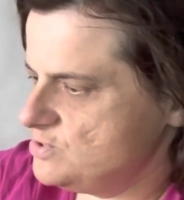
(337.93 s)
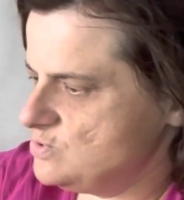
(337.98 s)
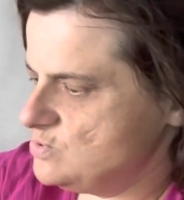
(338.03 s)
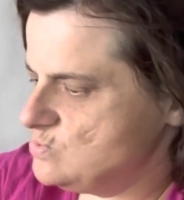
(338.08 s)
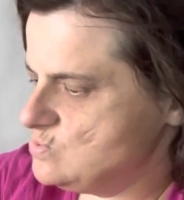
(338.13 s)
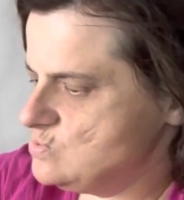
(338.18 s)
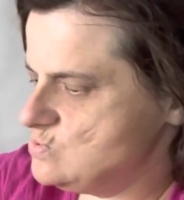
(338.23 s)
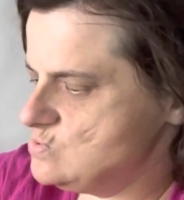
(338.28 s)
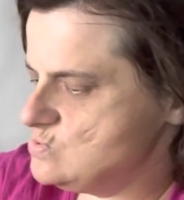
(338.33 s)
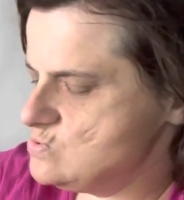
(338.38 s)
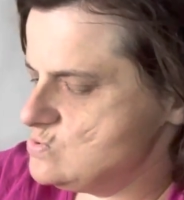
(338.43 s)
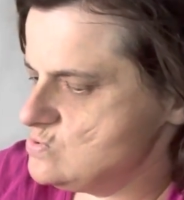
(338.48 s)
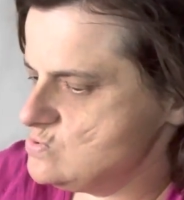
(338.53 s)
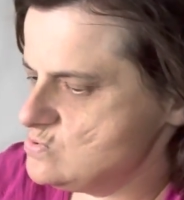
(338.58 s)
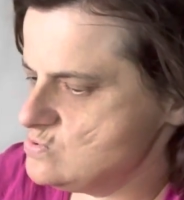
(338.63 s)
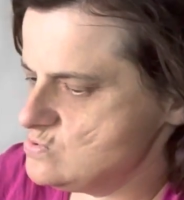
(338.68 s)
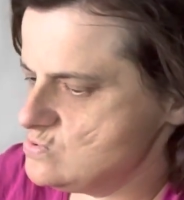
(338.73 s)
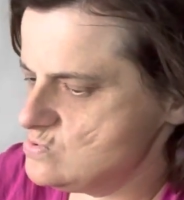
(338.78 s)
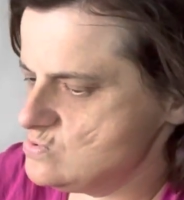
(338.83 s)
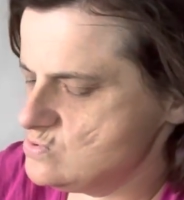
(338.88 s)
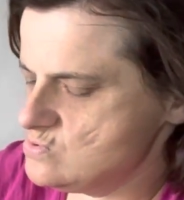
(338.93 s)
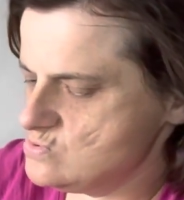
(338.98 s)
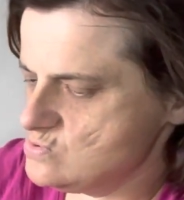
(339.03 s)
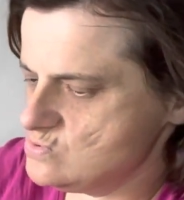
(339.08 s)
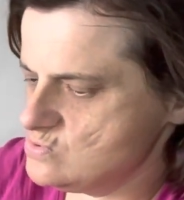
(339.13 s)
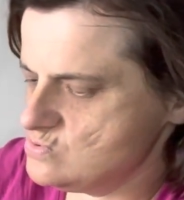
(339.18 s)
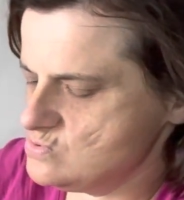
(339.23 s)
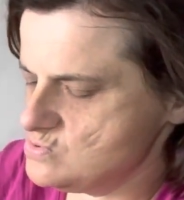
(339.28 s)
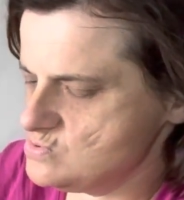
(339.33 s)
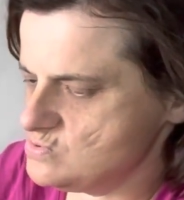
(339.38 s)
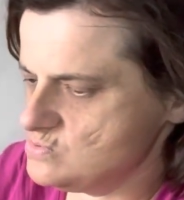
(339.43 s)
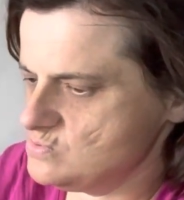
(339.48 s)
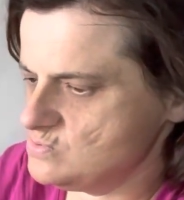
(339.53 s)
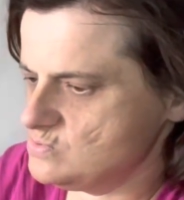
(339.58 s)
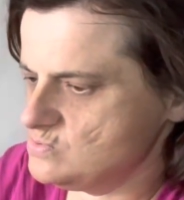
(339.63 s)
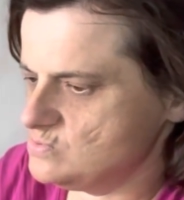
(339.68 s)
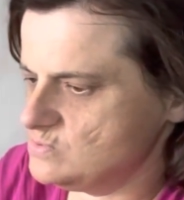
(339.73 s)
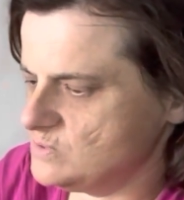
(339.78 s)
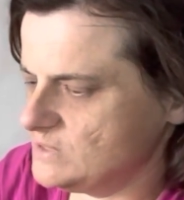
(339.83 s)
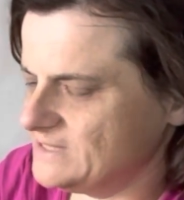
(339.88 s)

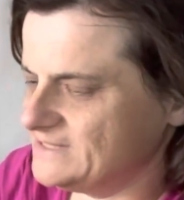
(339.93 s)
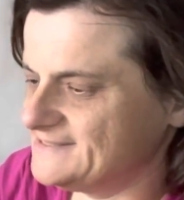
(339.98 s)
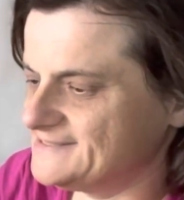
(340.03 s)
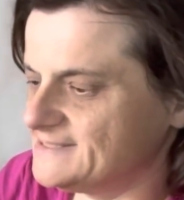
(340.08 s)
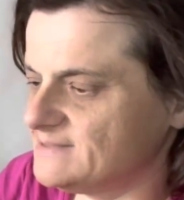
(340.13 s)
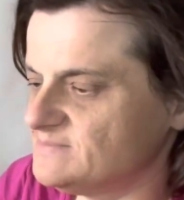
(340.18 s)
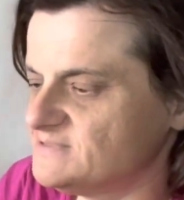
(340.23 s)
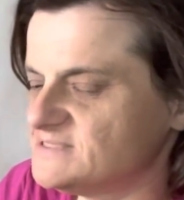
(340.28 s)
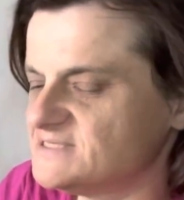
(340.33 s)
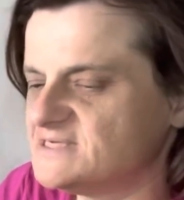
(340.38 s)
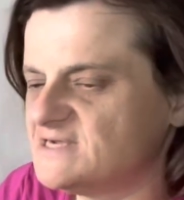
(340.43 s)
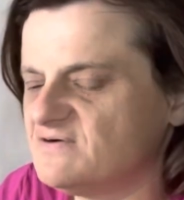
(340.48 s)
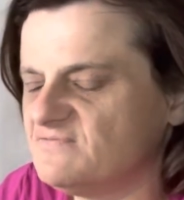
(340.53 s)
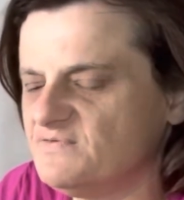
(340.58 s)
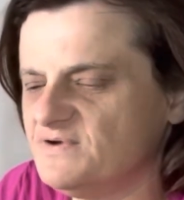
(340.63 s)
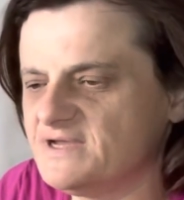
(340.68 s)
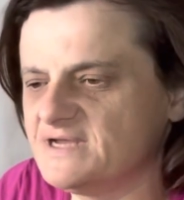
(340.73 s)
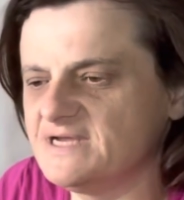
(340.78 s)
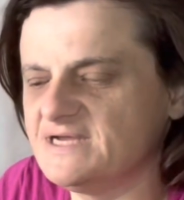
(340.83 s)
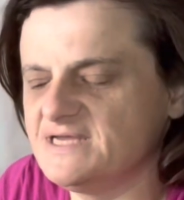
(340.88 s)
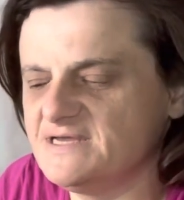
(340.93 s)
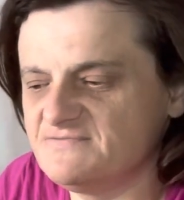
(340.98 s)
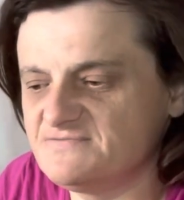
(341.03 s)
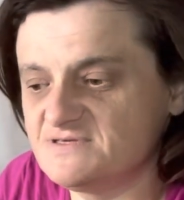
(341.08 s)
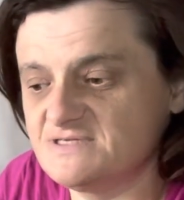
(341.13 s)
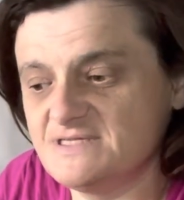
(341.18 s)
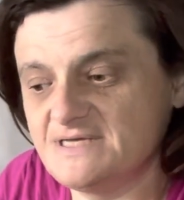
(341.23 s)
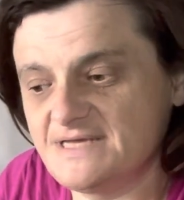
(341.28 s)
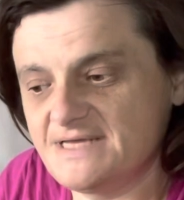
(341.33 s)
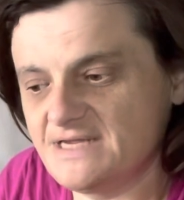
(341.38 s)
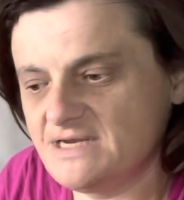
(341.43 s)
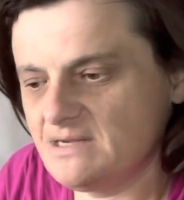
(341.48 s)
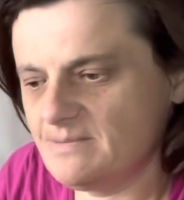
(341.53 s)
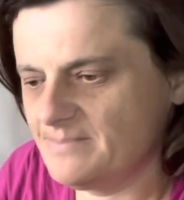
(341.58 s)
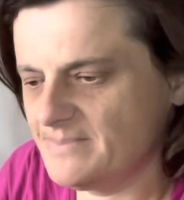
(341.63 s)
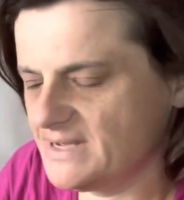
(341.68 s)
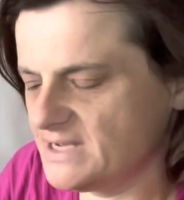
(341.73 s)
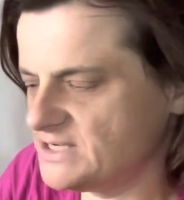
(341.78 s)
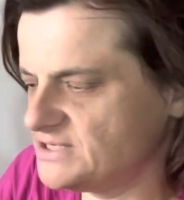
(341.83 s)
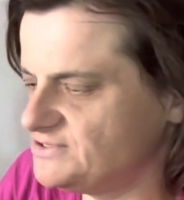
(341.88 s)
Ooh, and some stuff we can give to the guinea
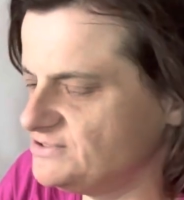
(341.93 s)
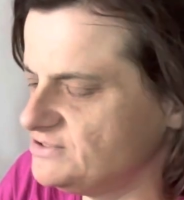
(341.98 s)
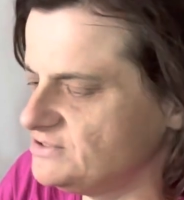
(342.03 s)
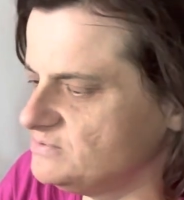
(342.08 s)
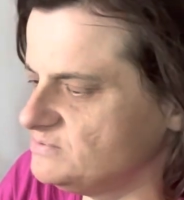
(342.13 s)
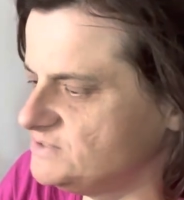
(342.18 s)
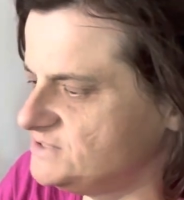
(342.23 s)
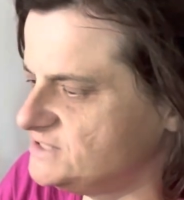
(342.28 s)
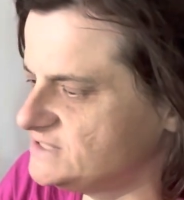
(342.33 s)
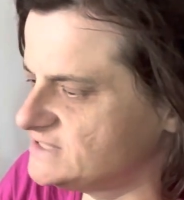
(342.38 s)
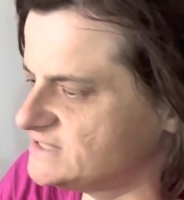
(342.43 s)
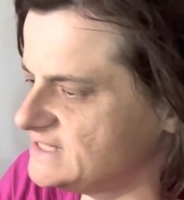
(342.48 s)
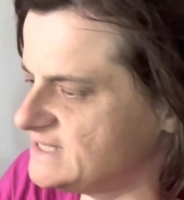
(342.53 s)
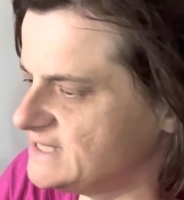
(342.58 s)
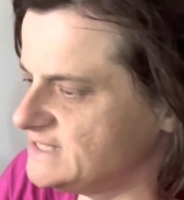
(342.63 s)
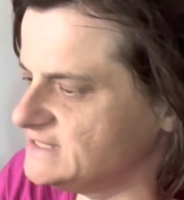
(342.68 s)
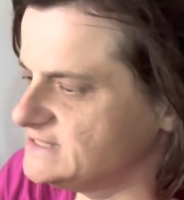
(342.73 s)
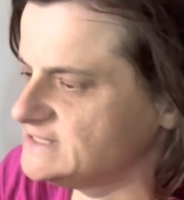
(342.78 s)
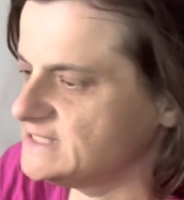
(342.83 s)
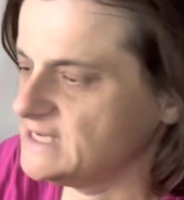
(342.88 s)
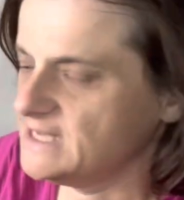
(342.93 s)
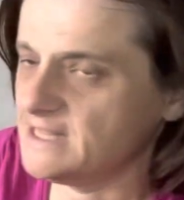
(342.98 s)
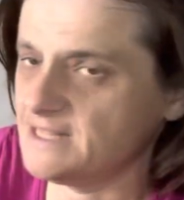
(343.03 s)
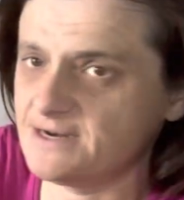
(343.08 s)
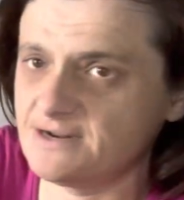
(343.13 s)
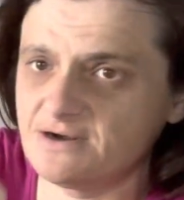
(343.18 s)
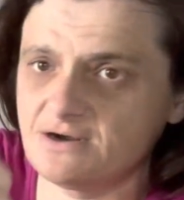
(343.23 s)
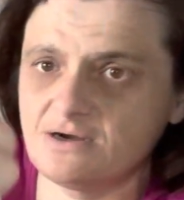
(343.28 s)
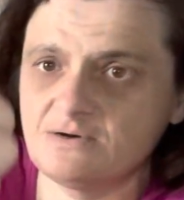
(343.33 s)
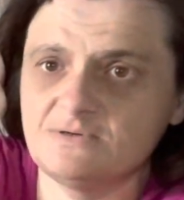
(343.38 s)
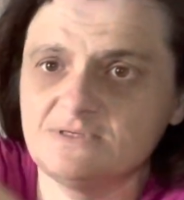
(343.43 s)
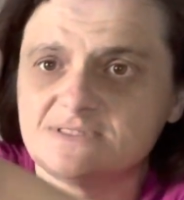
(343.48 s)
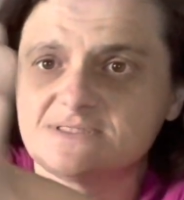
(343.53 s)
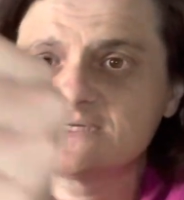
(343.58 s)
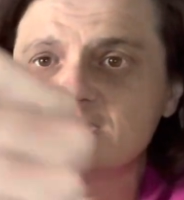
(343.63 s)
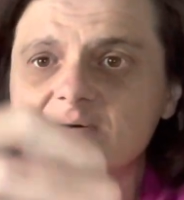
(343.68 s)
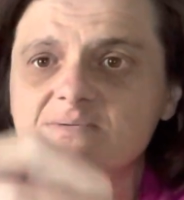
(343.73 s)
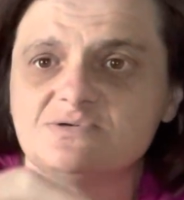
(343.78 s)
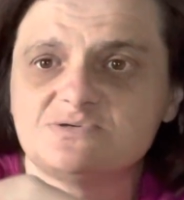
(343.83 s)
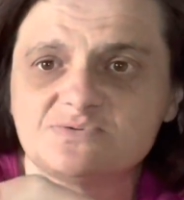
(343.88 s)
pig too, which is nice. And it always
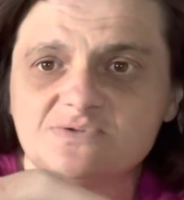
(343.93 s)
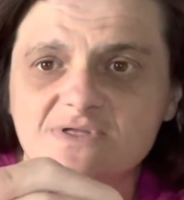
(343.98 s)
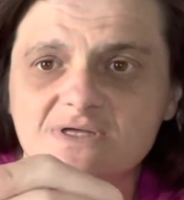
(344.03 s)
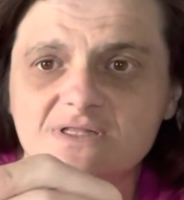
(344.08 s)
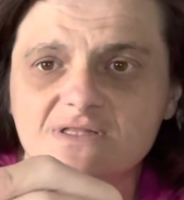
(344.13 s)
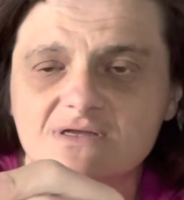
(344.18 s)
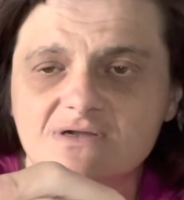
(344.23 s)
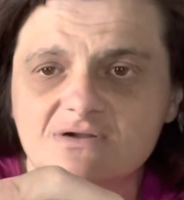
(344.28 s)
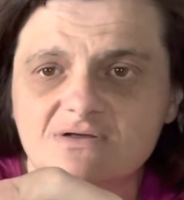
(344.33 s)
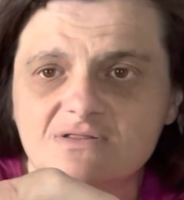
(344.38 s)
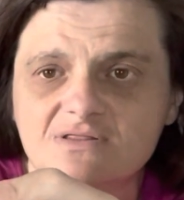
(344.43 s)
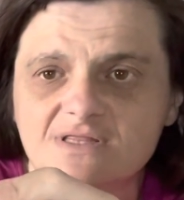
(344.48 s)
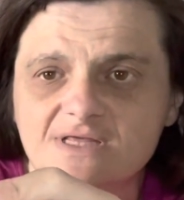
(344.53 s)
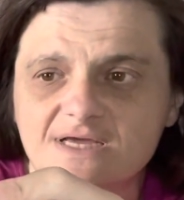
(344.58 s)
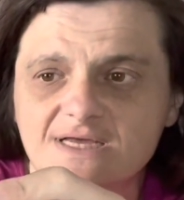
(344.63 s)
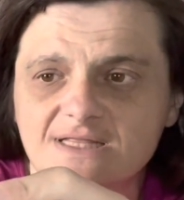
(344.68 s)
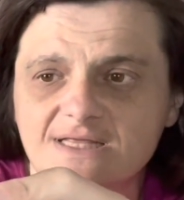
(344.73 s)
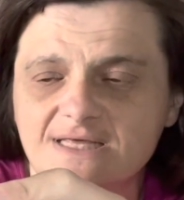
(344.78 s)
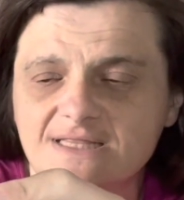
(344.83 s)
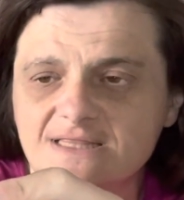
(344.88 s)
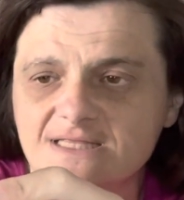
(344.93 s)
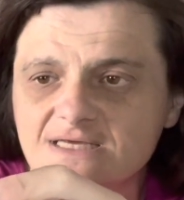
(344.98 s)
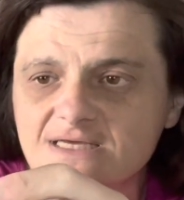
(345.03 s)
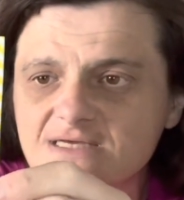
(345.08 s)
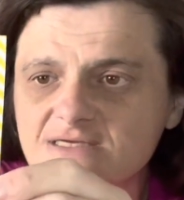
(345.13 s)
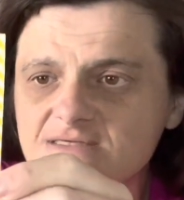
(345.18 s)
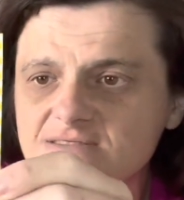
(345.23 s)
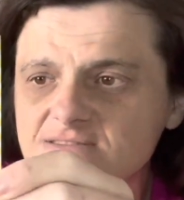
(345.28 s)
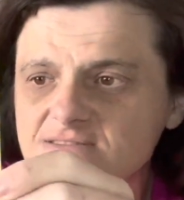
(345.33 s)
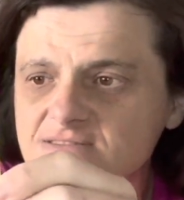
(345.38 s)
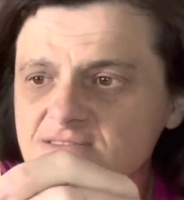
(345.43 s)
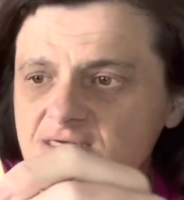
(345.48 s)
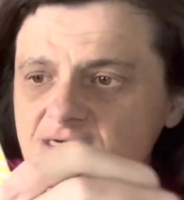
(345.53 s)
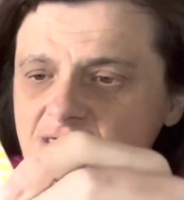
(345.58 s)
comes with a little thing like this.